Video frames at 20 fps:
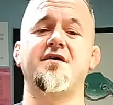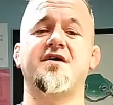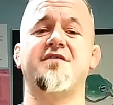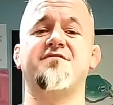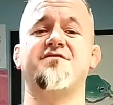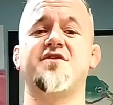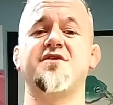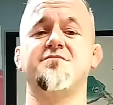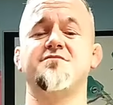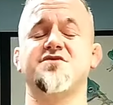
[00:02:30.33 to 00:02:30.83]

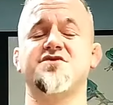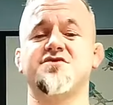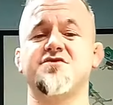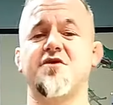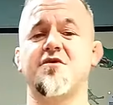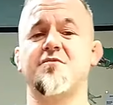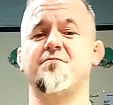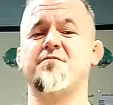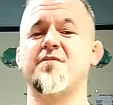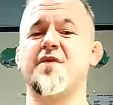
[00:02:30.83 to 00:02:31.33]
Give them
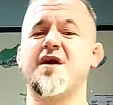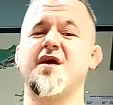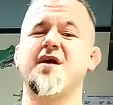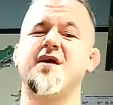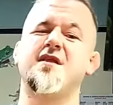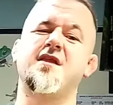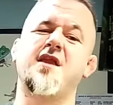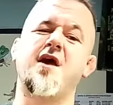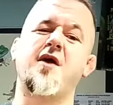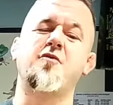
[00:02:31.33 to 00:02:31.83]
some
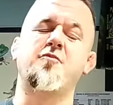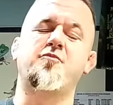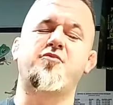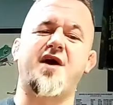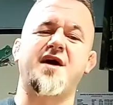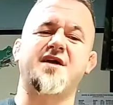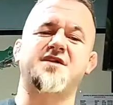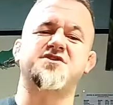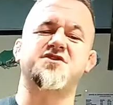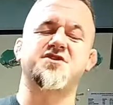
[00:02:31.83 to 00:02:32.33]
low
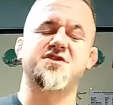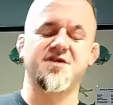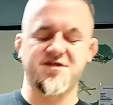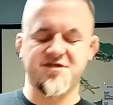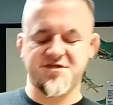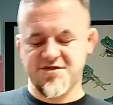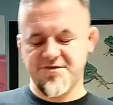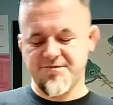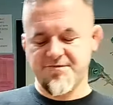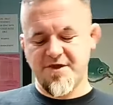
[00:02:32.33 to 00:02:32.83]

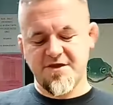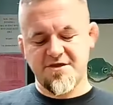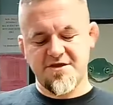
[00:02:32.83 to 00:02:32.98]
branches.